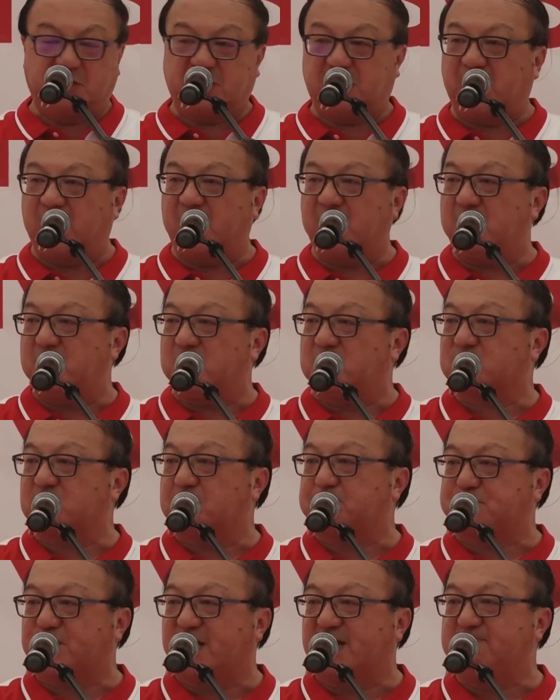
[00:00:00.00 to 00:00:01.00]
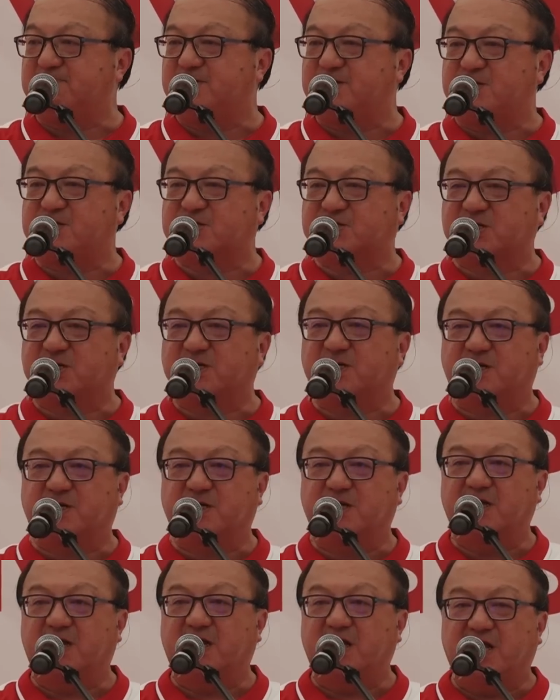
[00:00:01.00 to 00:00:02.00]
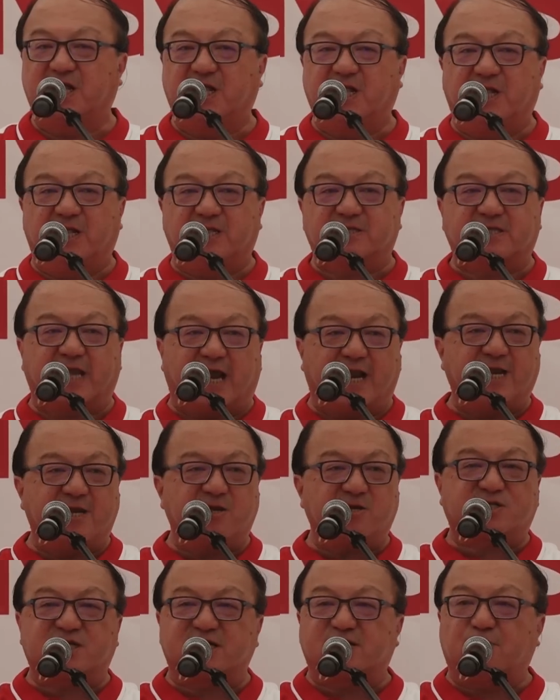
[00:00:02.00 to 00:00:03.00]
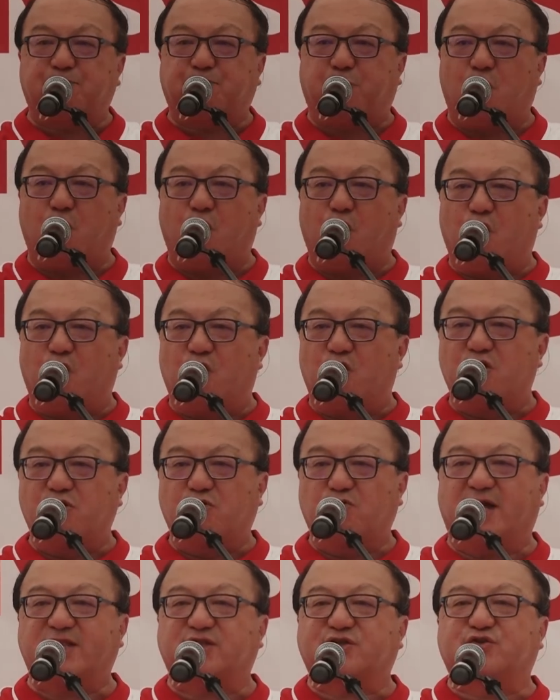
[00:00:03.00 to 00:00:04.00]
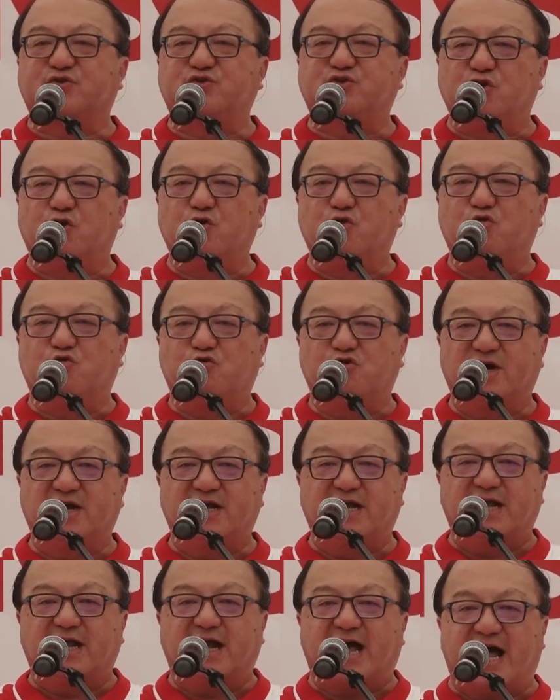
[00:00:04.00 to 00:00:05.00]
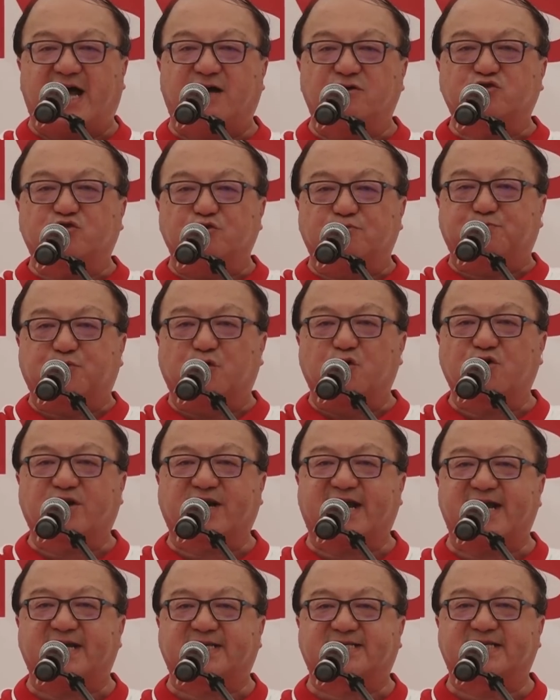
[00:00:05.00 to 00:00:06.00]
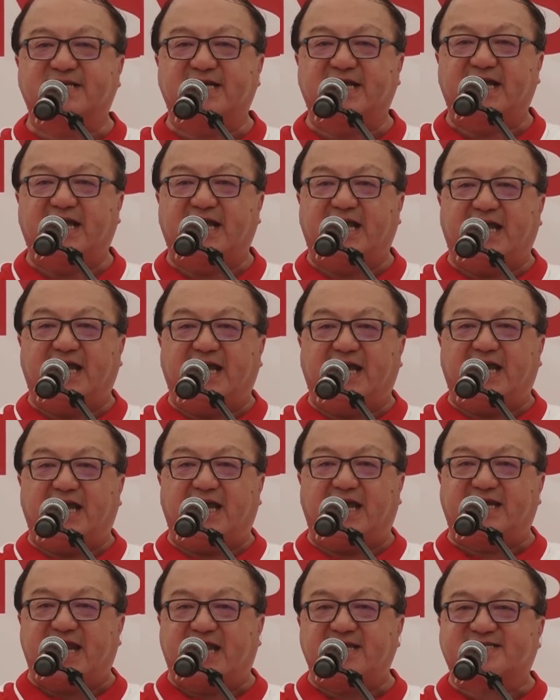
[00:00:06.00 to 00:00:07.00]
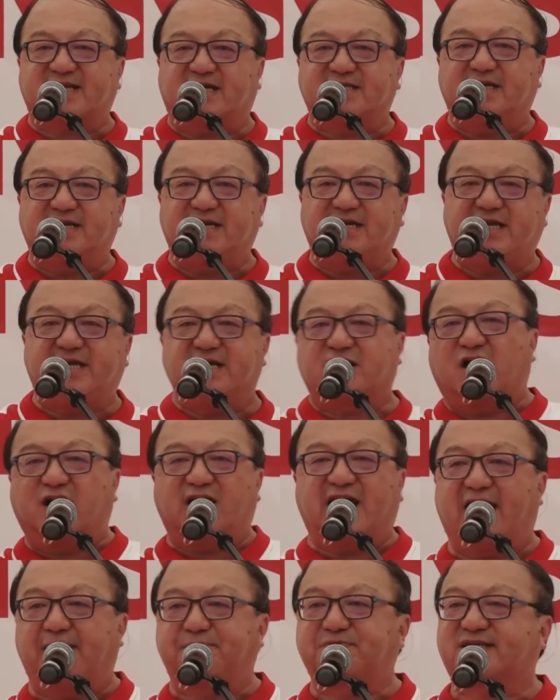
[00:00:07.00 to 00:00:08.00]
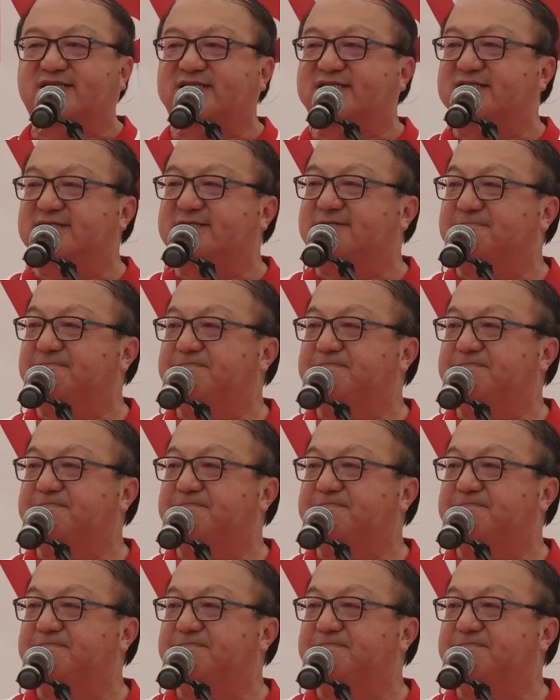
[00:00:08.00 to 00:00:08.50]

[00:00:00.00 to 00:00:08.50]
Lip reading: here is the Prime Minister telling Singapore what to do, how to progress, and then suddenly he collapsed.